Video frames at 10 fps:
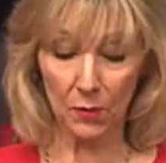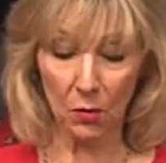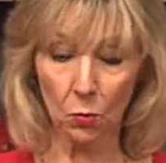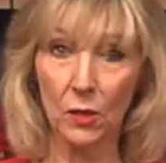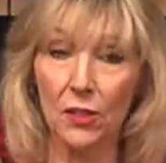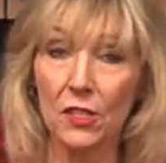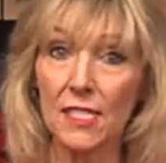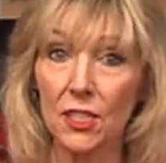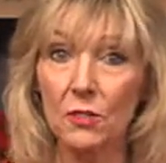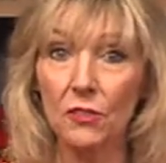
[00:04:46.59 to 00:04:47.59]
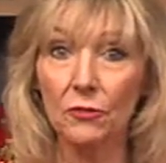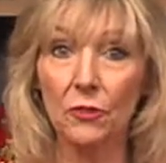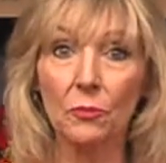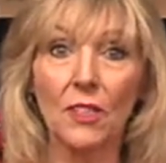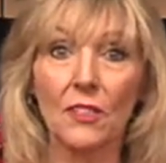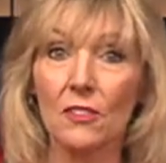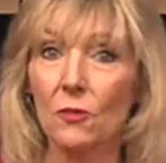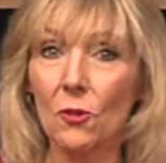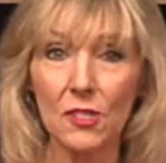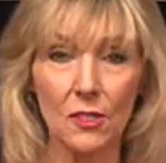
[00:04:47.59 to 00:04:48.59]
with citrus fruit because, of
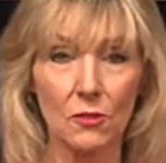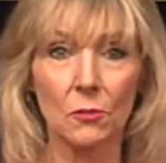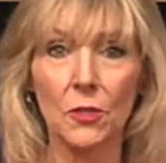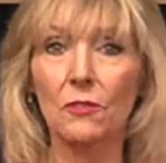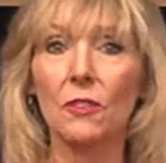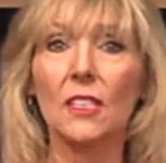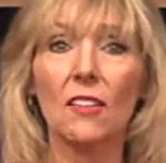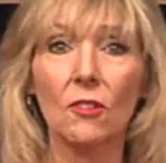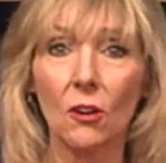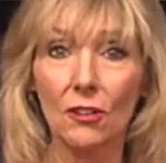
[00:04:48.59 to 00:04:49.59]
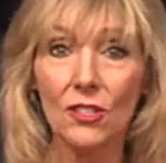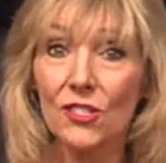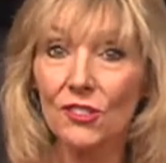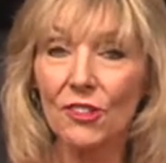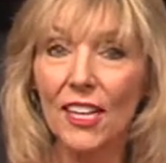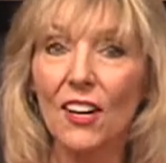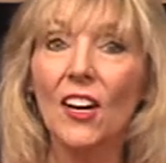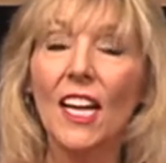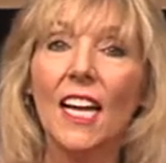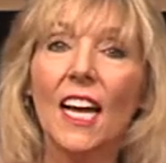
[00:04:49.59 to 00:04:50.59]
course, those beautiful navel oranges are there.
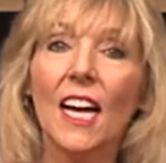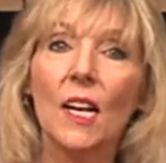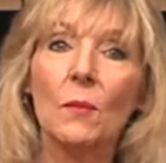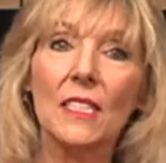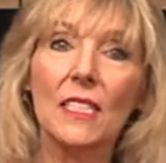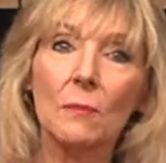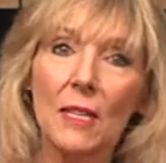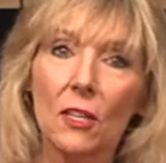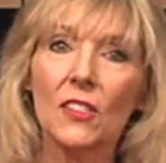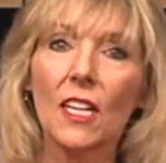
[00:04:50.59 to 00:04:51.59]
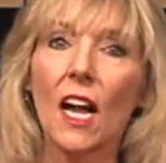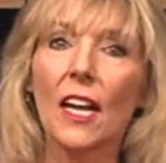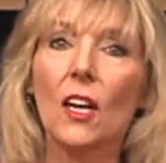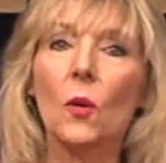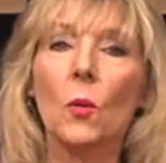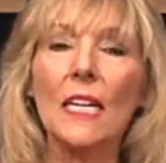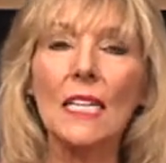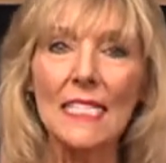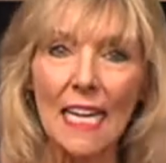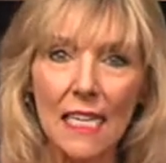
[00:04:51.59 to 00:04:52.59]
The Pico de Gallo
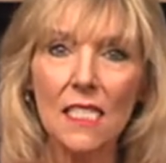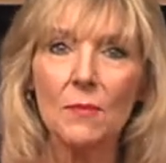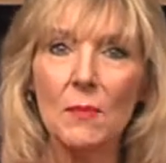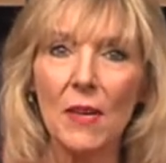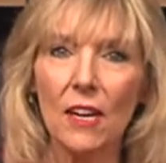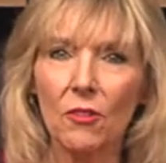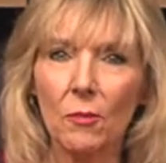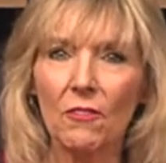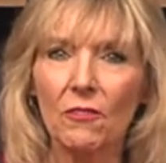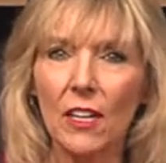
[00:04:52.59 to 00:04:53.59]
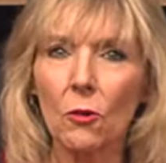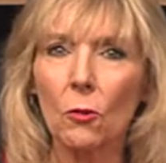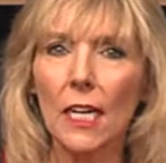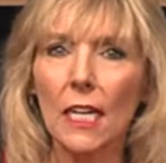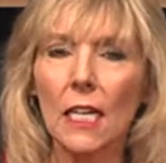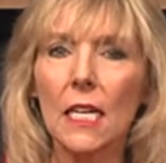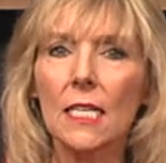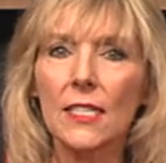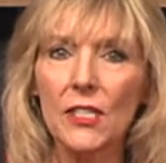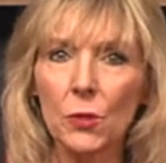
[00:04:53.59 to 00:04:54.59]
tends to be made from a very
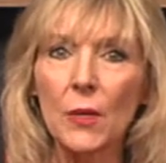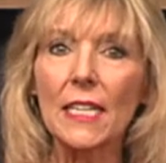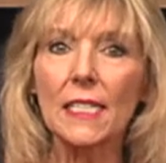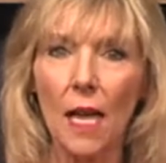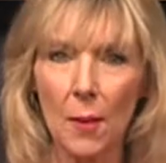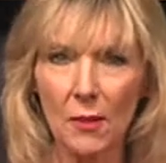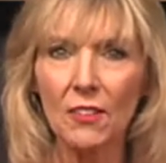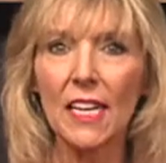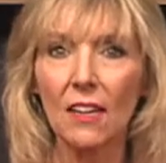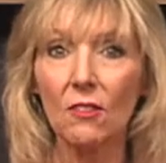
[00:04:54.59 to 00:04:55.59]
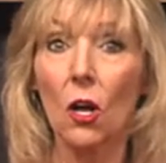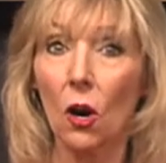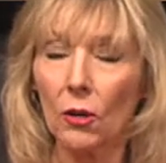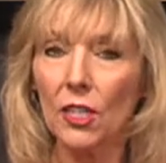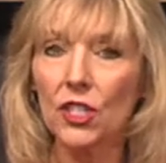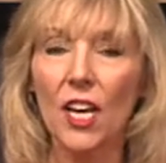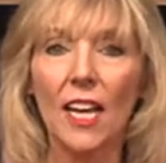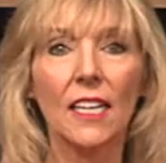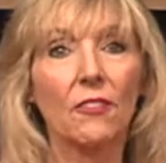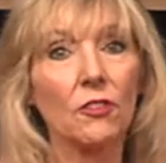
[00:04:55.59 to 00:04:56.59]
sweet type of a navel orange.
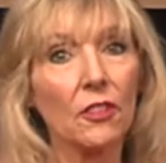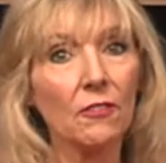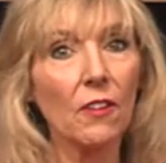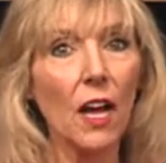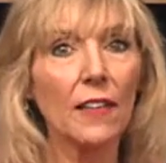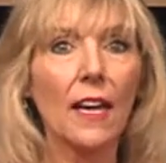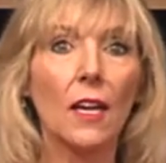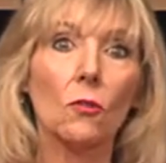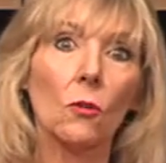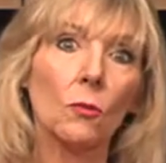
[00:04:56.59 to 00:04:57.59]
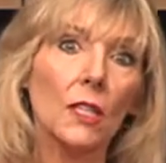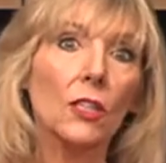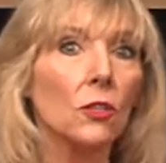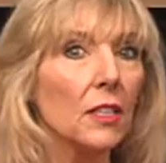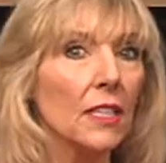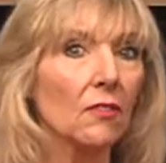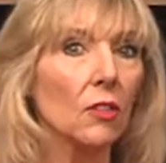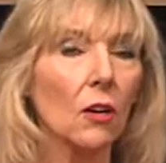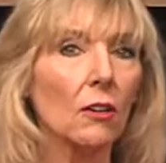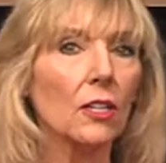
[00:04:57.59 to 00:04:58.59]
And if you can find that, or a really good
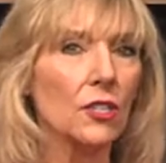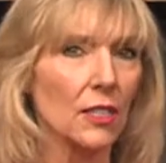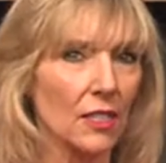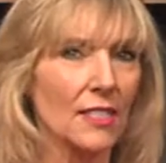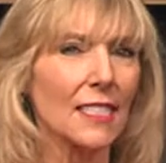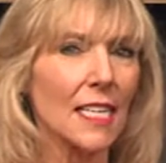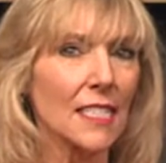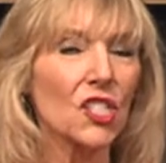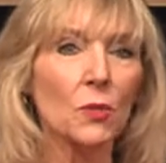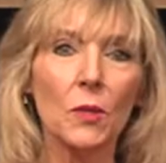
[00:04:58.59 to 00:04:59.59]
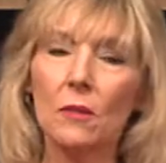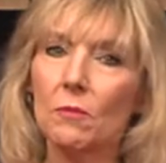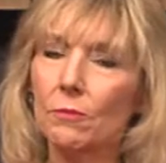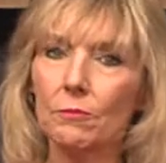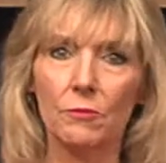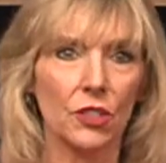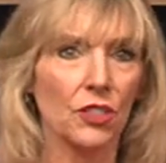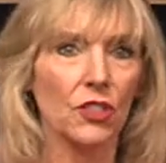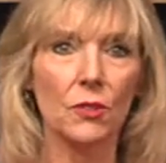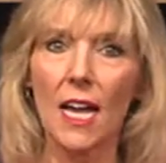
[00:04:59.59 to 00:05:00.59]
navel orange that's nice and sweet,
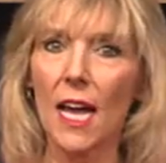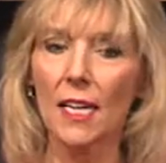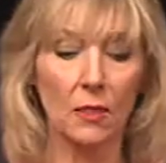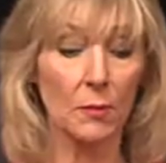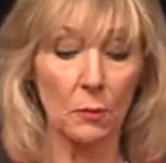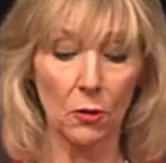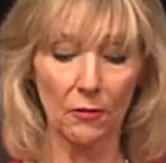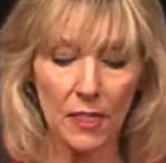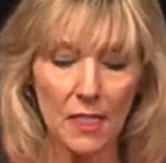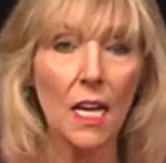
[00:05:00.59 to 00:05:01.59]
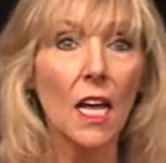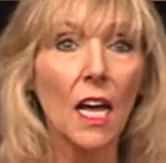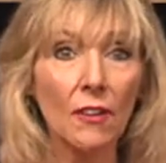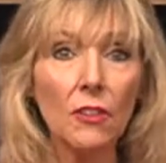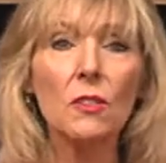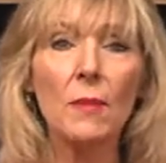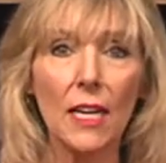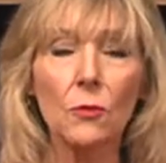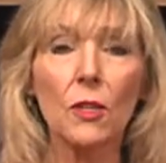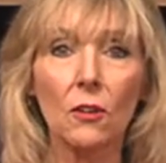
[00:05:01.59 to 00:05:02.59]
just do that. It'll be perfect. I've used
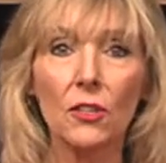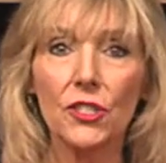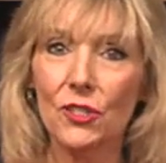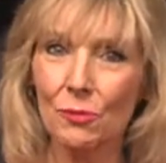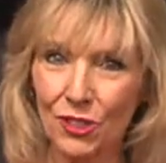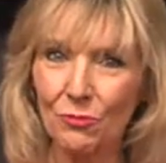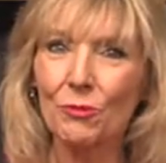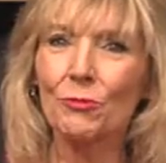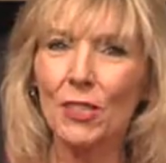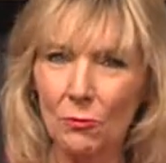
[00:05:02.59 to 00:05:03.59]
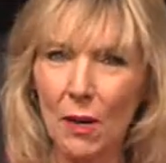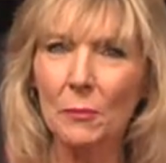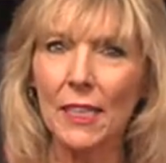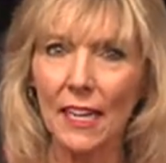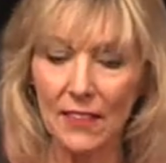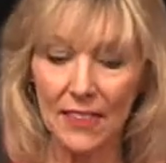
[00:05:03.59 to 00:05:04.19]
mandarin oranges, which really replicate the